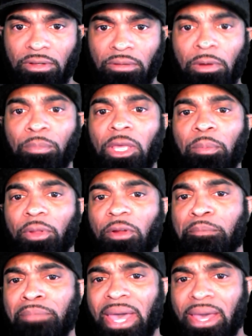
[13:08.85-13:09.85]
But people are
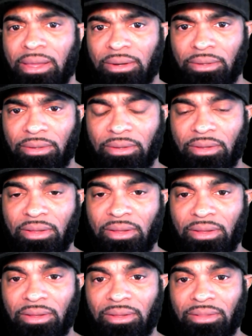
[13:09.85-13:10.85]
mad
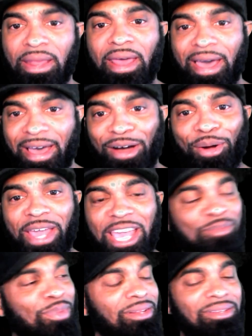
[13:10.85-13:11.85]
that Al
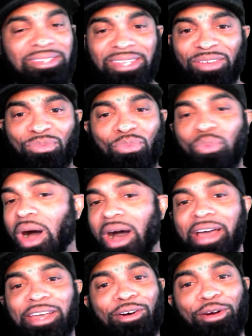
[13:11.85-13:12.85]
Haymon said,
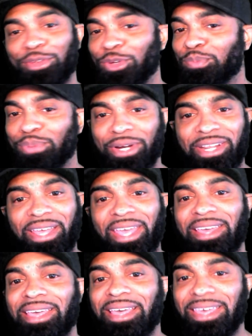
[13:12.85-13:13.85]
why are you putting
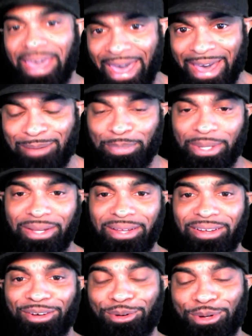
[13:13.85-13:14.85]
a cap
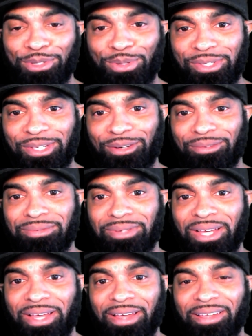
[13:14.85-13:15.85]
on yourself?
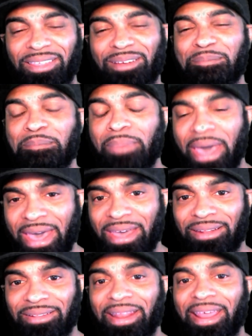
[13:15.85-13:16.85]
They're
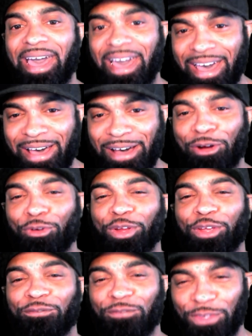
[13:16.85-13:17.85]
mad that Al
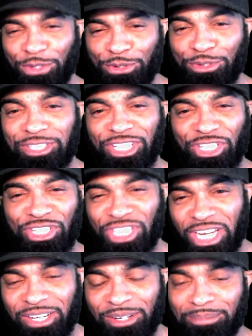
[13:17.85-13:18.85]
refused to
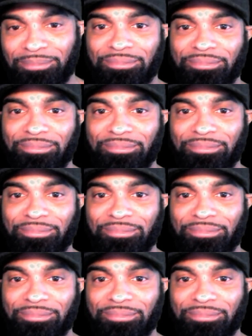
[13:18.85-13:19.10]
cheat him.